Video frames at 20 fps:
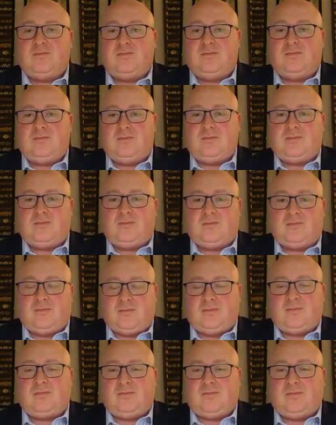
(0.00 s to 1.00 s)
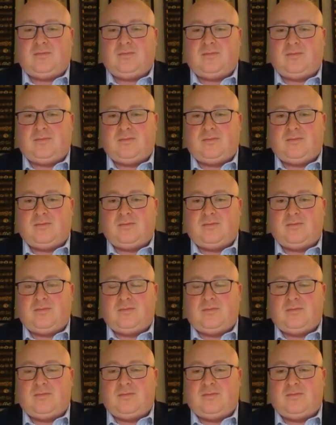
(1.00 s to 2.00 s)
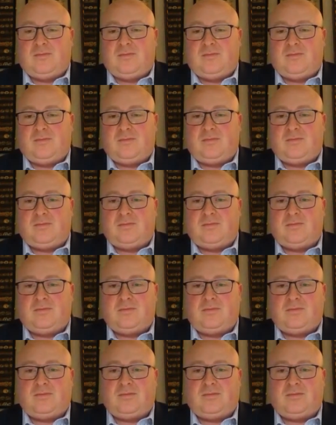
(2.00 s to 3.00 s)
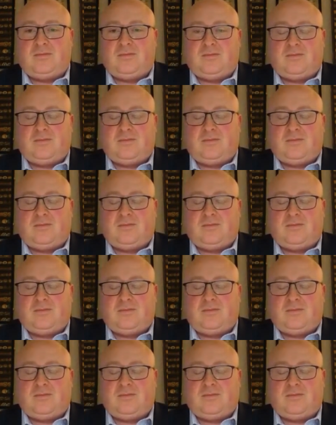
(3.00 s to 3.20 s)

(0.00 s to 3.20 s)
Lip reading: This person isn't speaking.